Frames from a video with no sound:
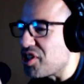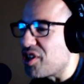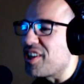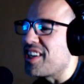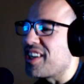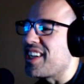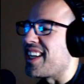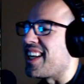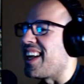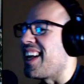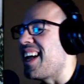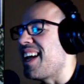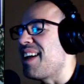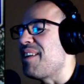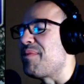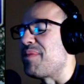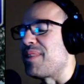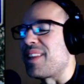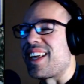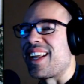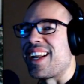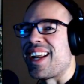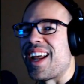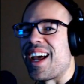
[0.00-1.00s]
I hate when
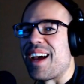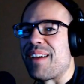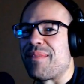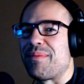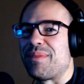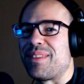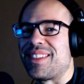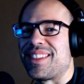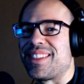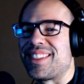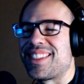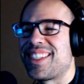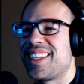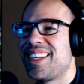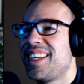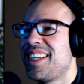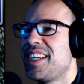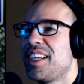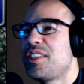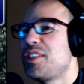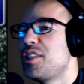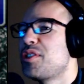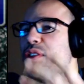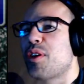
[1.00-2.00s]
that happens.
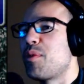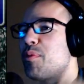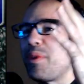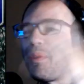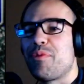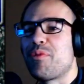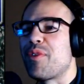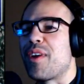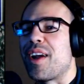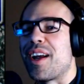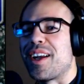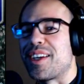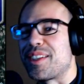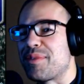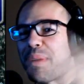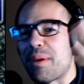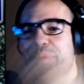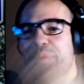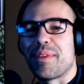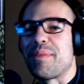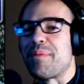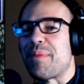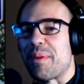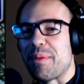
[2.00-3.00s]
Just a refresh.
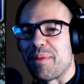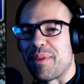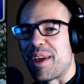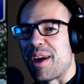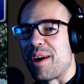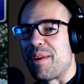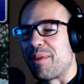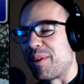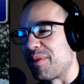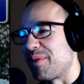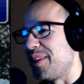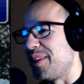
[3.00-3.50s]
Maybe that'll work